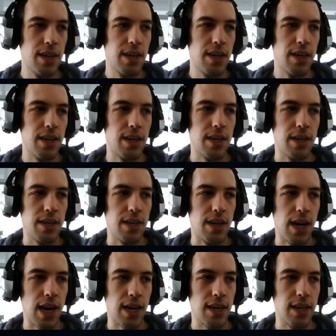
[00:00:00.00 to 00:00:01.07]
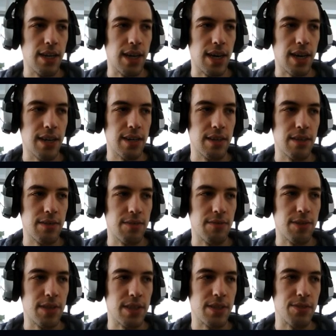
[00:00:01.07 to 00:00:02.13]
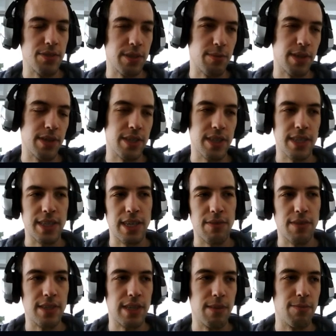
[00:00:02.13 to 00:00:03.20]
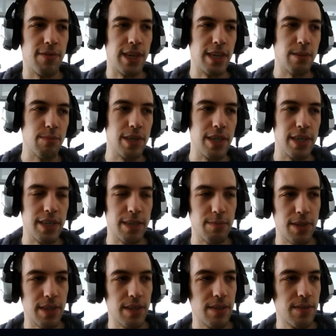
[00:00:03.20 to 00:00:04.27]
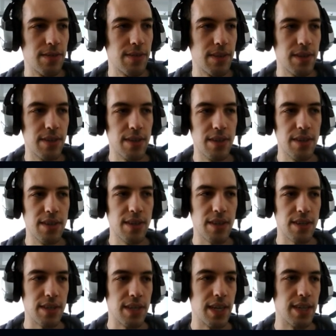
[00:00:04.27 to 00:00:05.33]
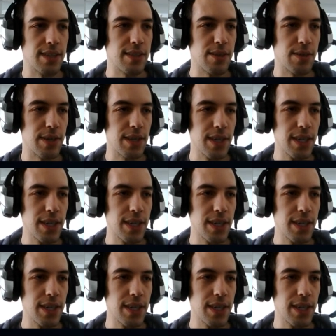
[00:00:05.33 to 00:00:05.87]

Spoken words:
ugly uncle of Visual Studio because it doesn't have the same funding behind it, but that's another story.